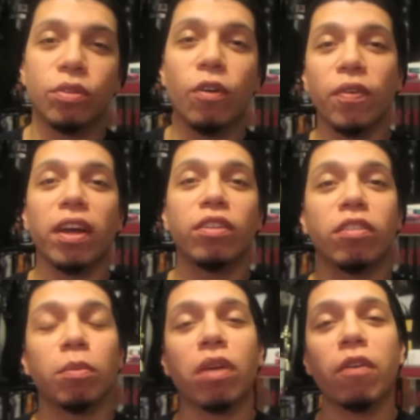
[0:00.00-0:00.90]
Don't forget to
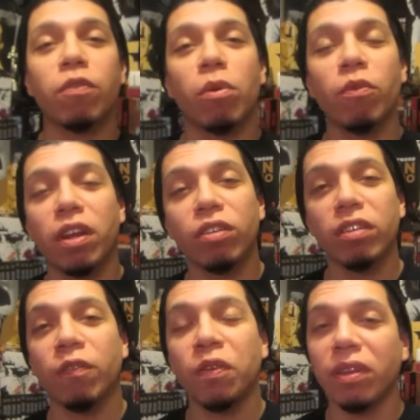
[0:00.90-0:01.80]
subscribe for more videos
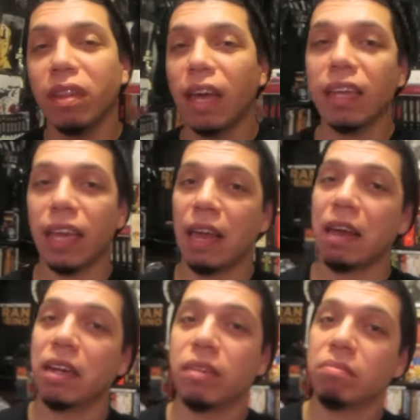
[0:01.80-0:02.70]
if you like,
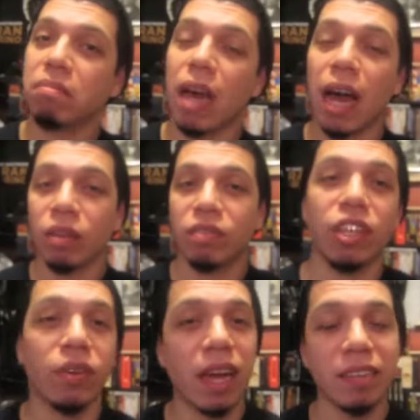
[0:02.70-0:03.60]
and I'll see
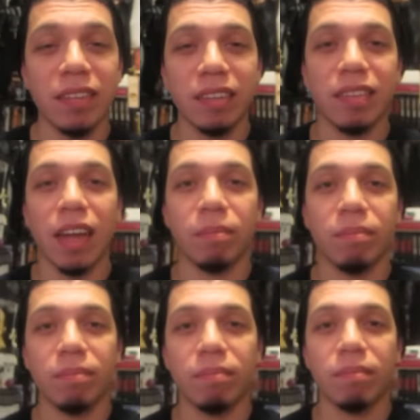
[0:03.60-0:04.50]
you guys next time.
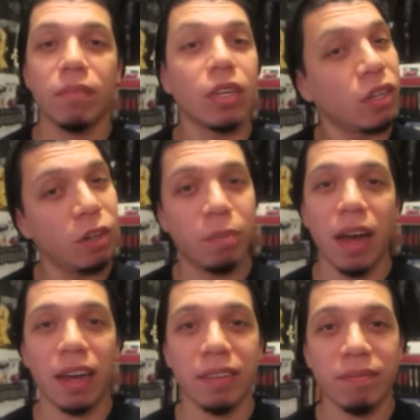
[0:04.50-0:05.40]

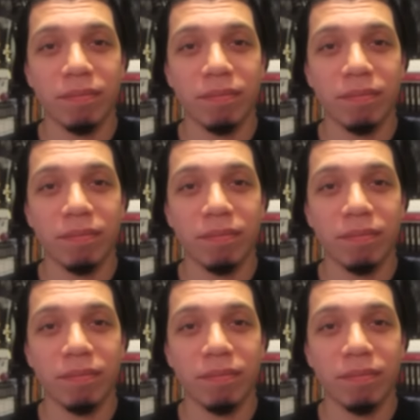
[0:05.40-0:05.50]
Goodbye.